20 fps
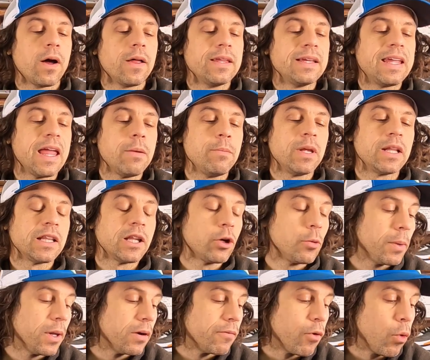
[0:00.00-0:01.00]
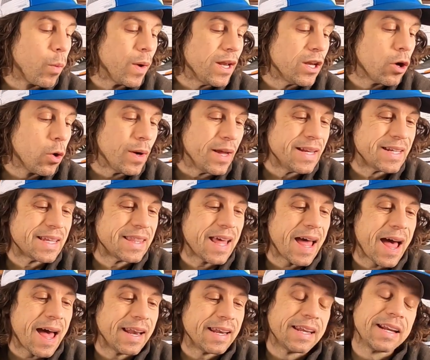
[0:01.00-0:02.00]
they gave me a little bit of a window into
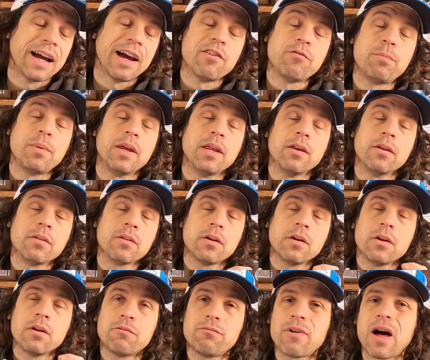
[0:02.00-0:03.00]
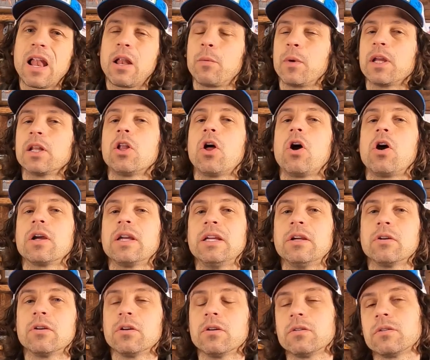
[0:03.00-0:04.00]
that, and I've been following along
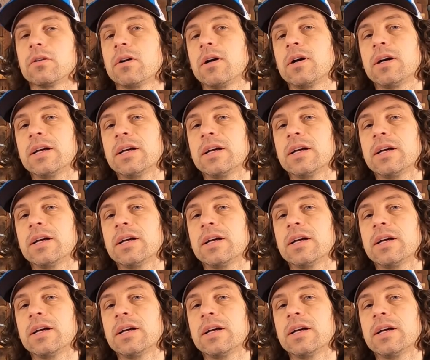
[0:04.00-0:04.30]
here